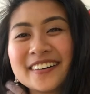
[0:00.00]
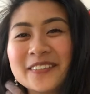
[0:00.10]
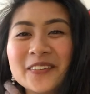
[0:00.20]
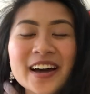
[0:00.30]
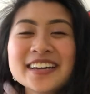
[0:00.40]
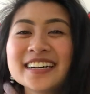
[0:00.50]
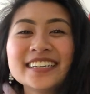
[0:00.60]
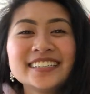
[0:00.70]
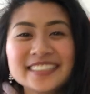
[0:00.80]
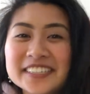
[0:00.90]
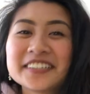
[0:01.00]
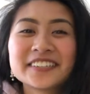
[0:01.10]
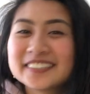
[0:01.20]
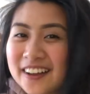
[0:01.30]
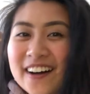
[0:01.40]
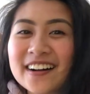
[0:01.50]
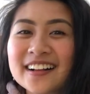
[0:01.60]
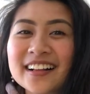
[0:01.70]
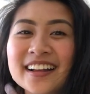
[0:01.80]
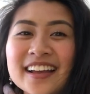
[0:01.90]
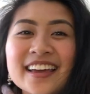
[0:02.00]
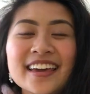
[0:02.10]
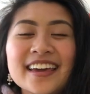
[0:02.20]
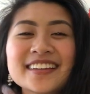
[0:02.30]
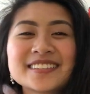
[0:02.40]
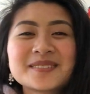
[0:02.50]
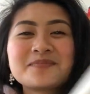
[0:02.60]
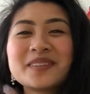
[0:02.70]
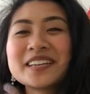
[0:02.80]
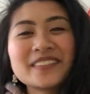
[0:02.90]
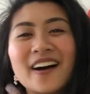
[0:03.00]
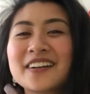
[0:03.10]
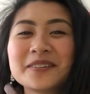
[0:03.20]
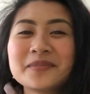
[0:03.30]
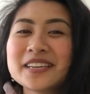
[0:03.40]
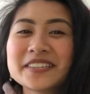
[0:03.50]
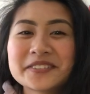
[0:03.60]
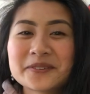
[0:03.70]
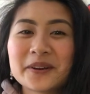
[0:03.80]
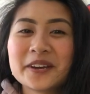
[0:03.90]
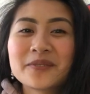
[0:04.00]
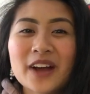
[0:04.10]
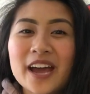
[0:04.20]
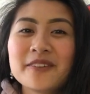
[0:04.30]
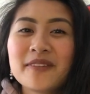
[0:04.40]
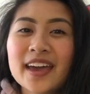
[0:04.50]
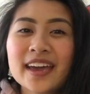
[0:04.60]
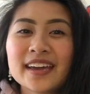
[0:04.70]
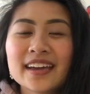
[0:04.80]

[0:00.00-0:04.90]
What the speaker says: What a year, y'all. It's been an honor being historian for IFA,